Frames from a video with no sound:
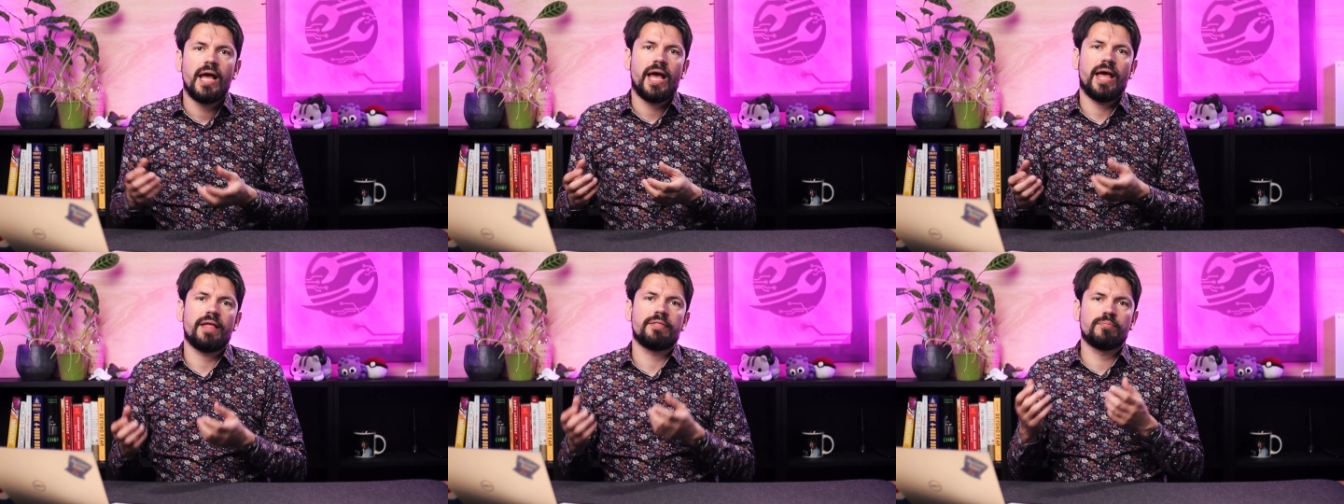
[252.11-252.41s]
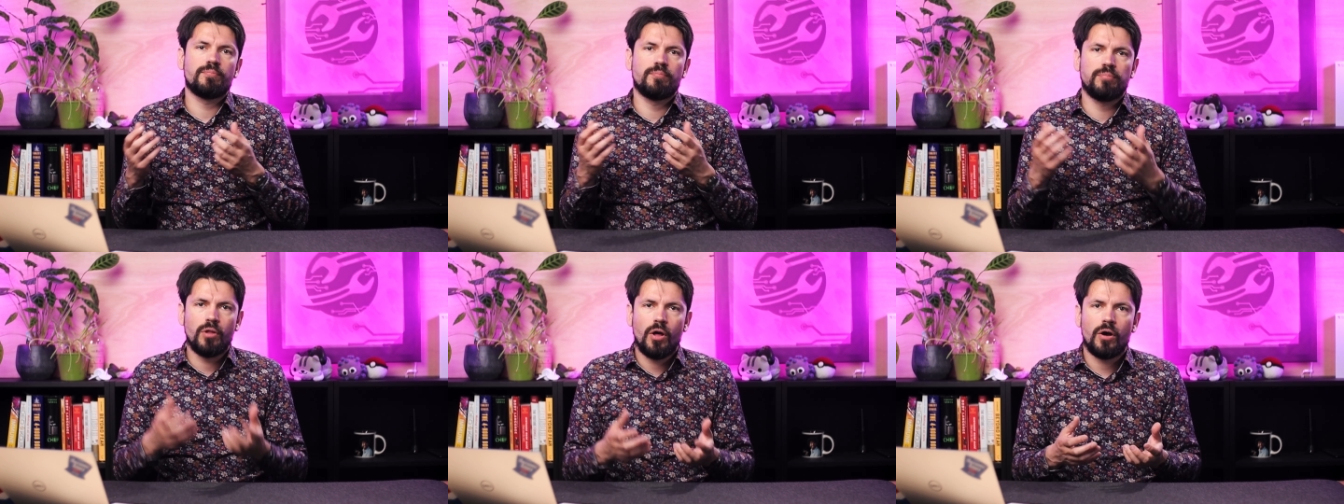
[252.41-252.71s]

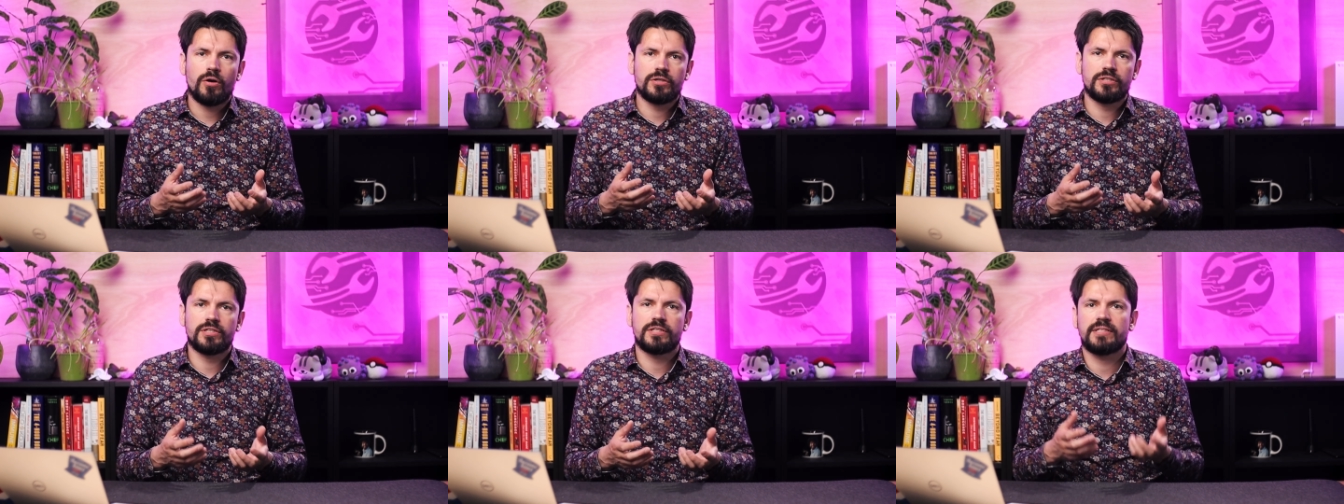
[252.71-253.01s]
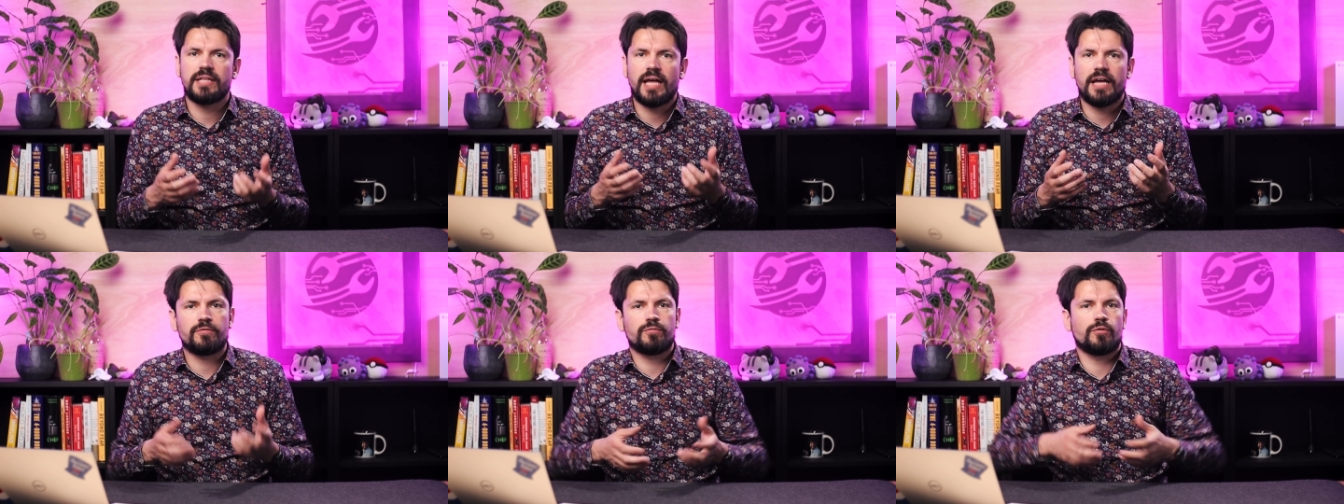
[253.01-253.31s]
and blocks
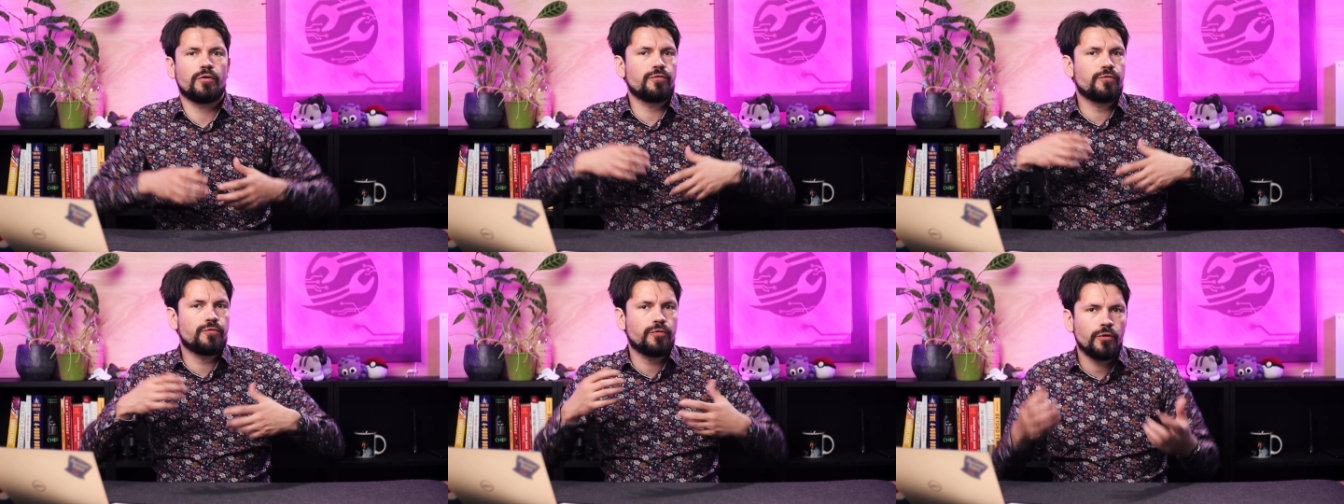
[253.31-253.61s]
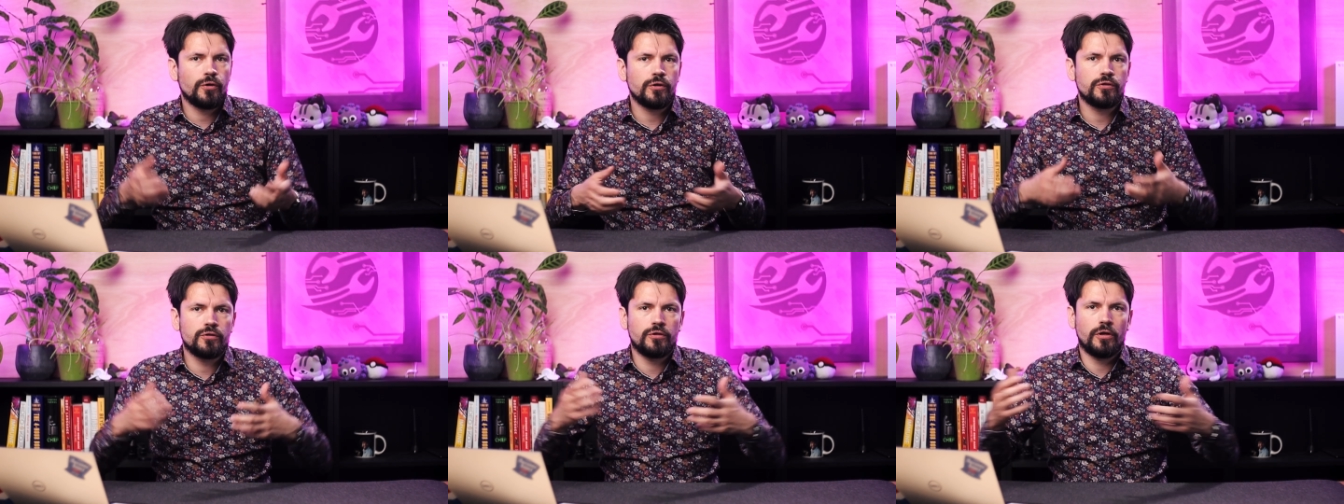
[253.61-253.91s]
that
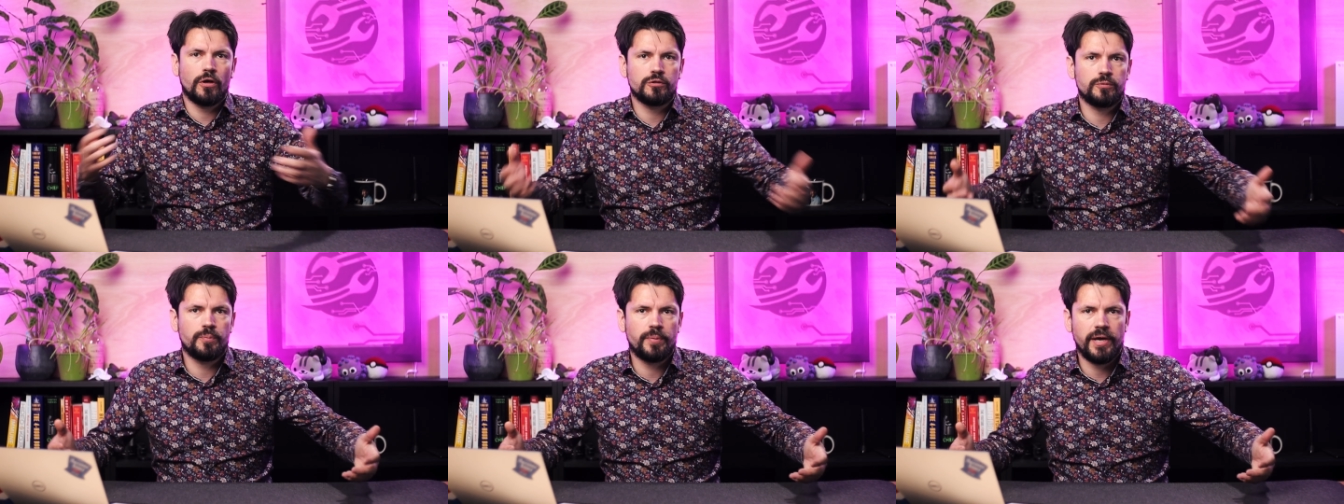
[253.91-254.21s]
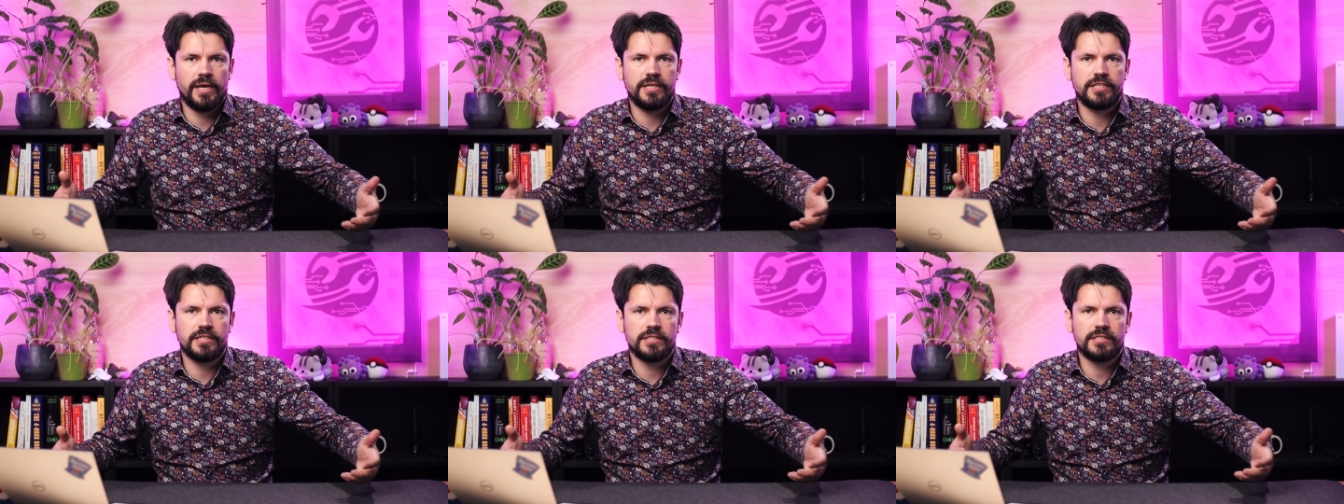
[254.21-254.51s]
refer to those
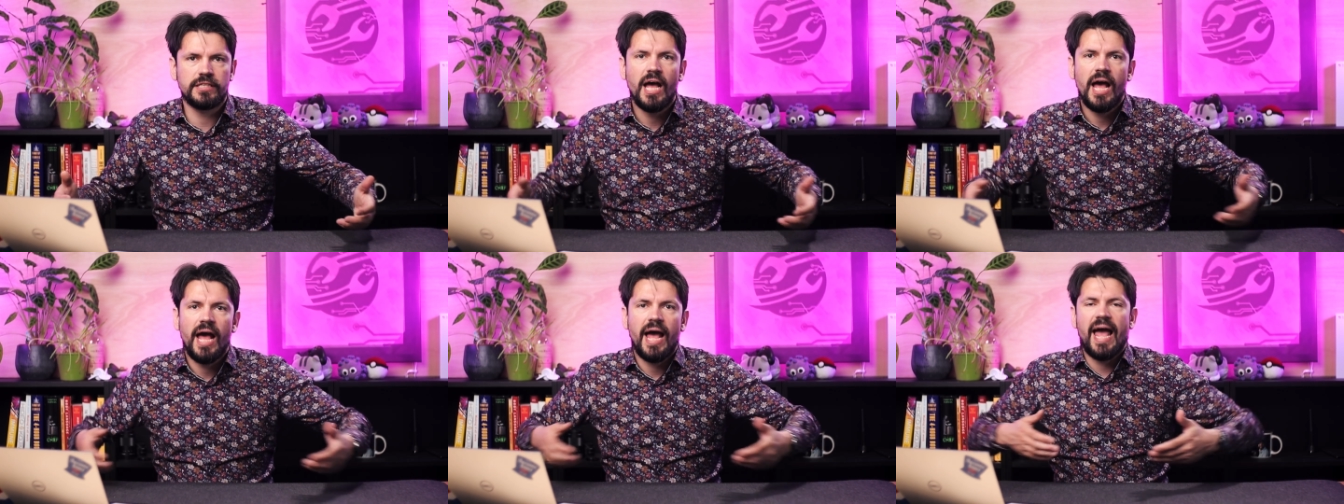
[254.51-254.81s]
pages